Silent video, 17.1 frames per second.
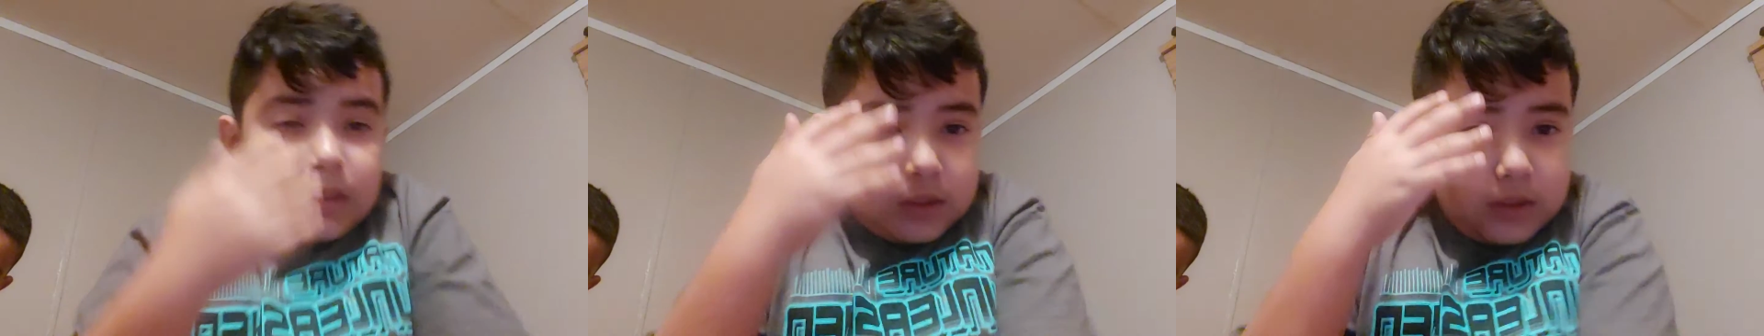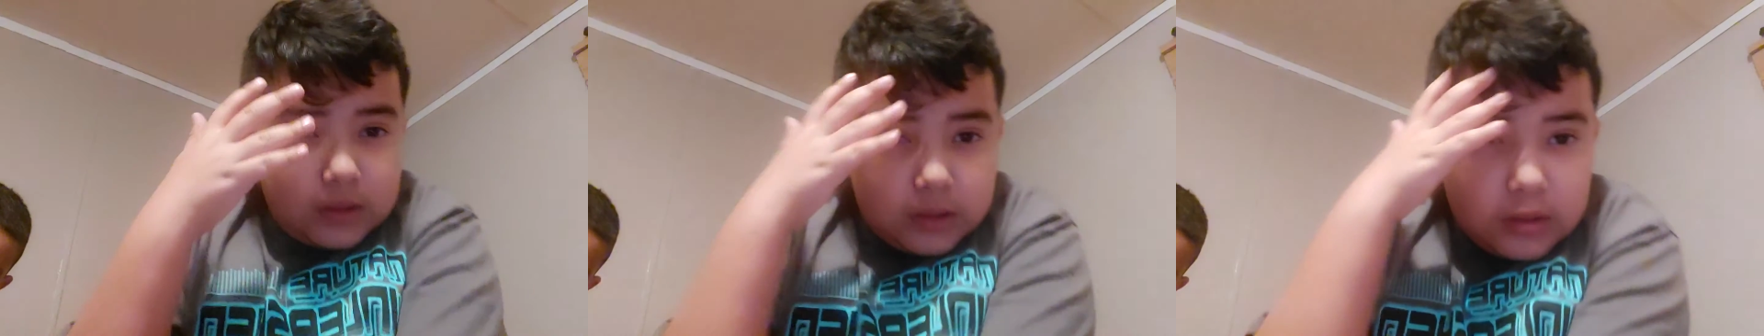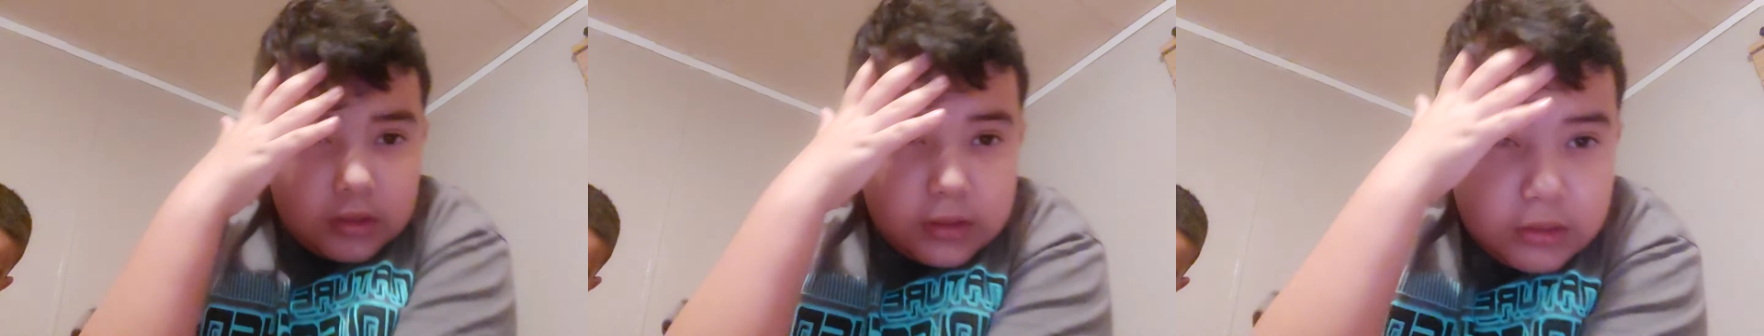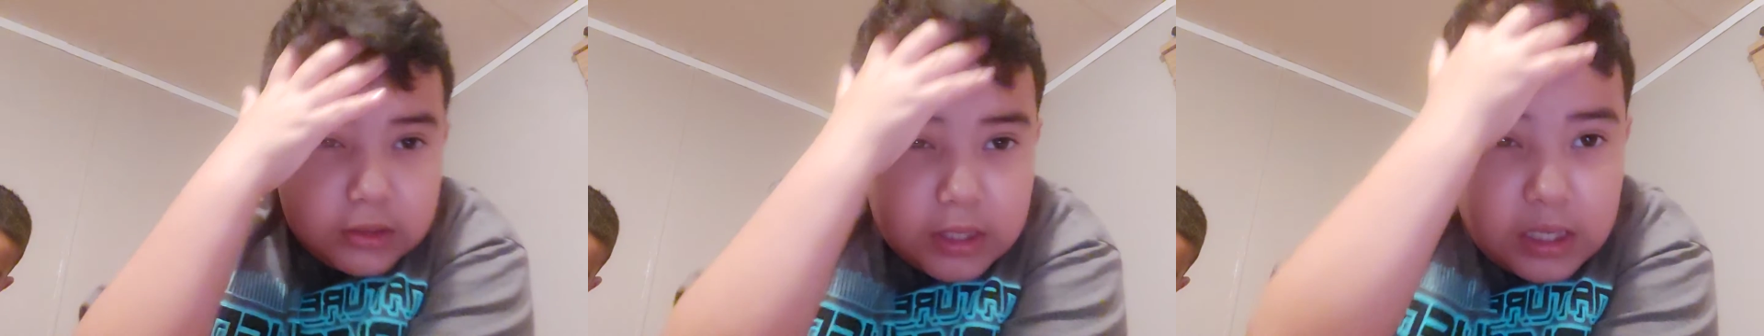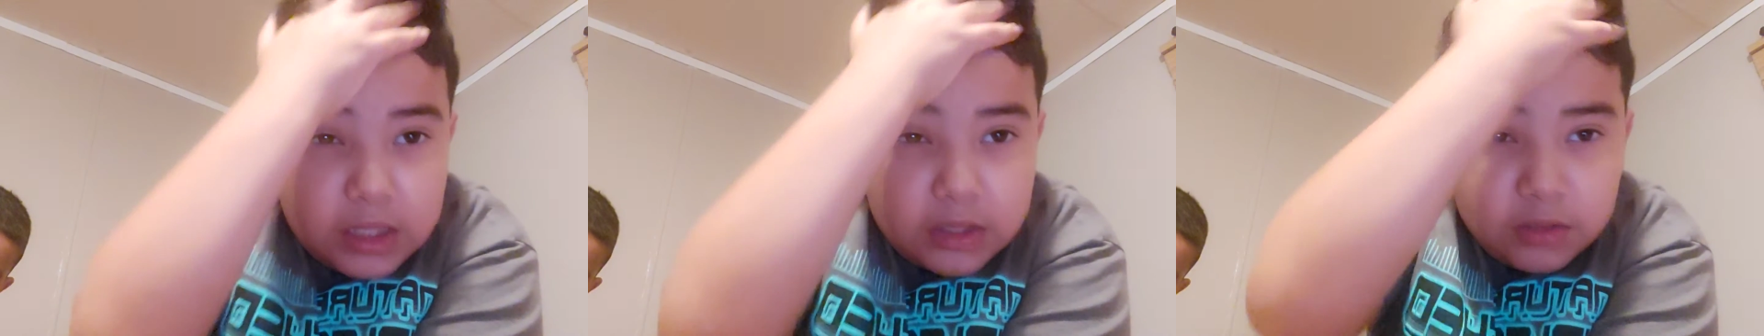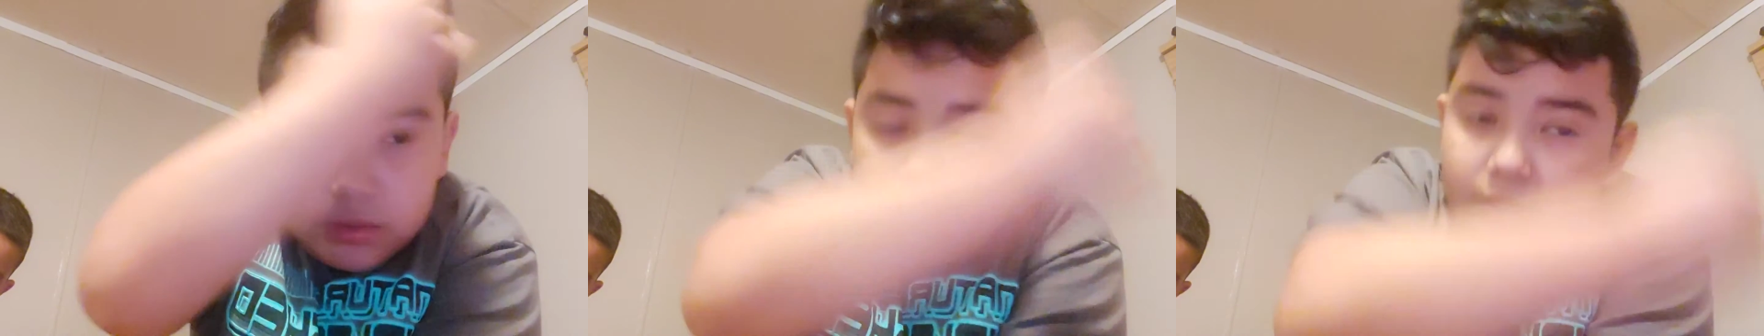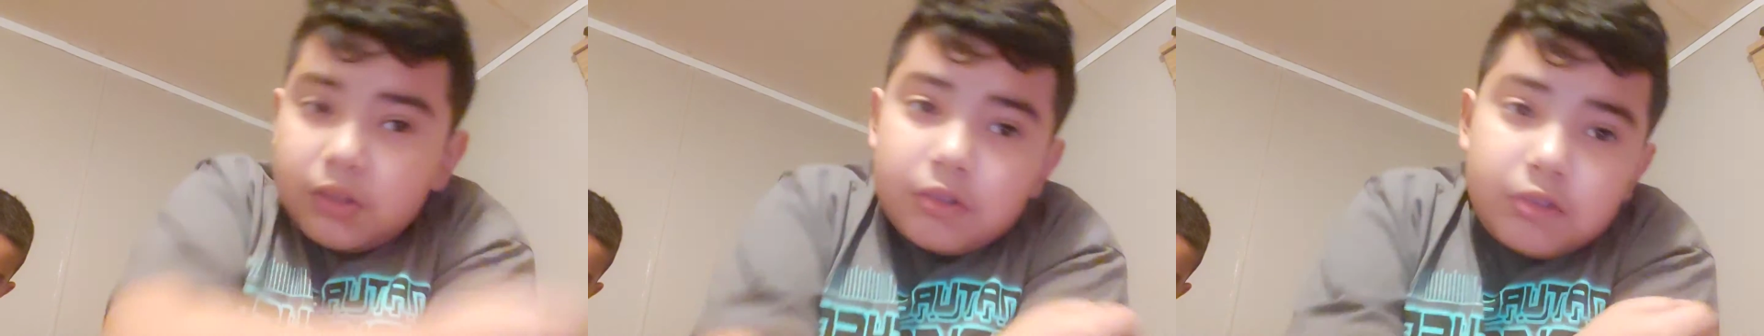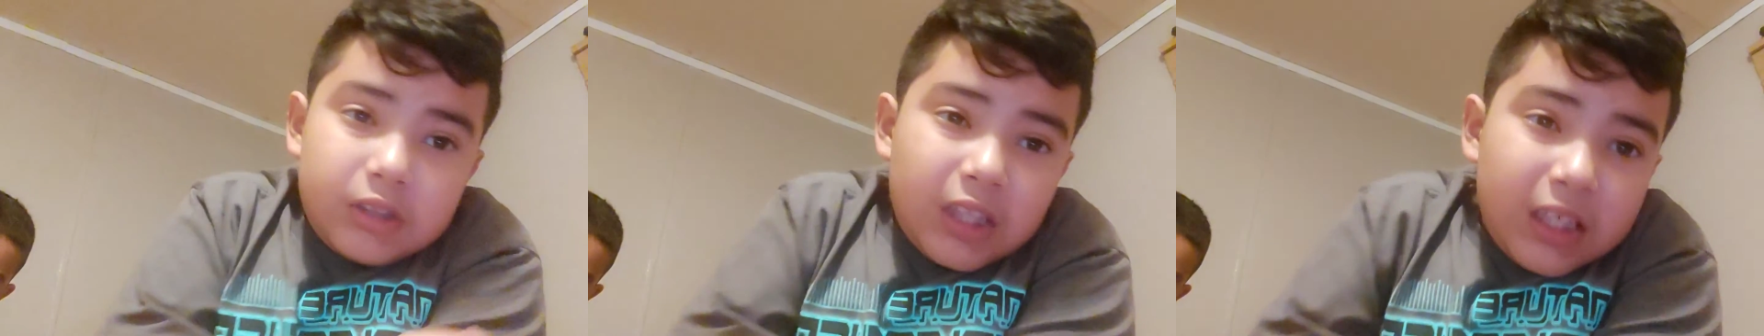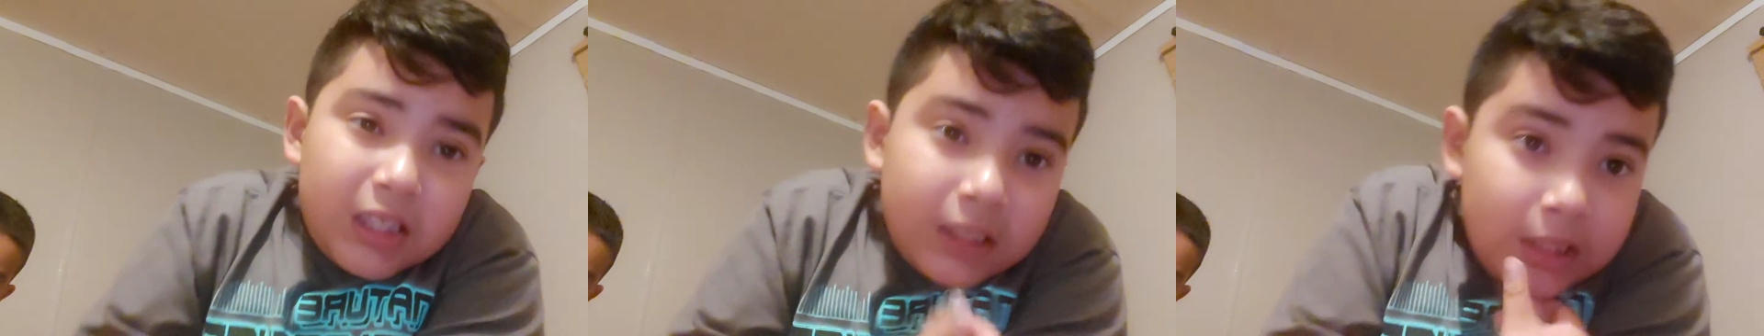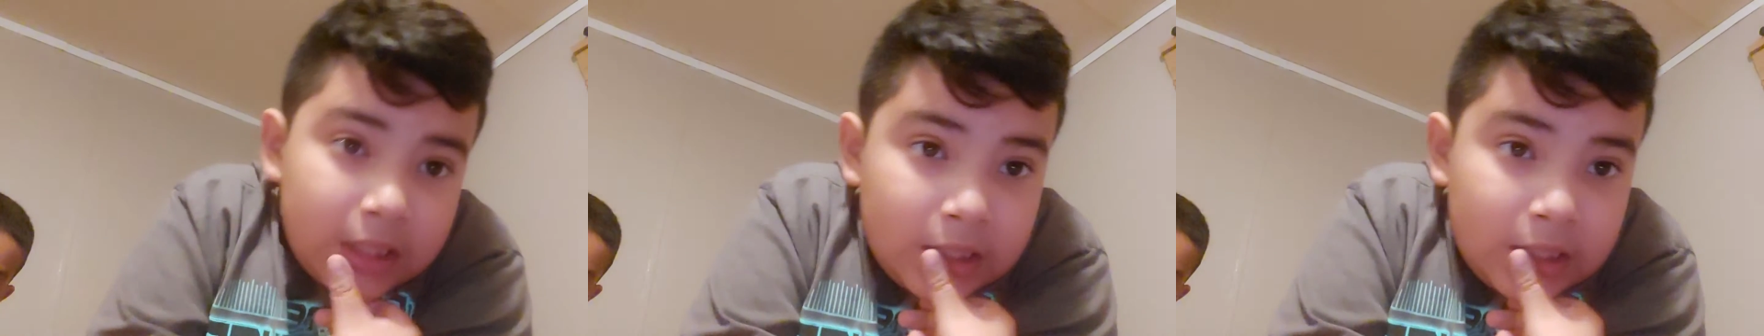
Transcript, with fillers: is I don't know how to say in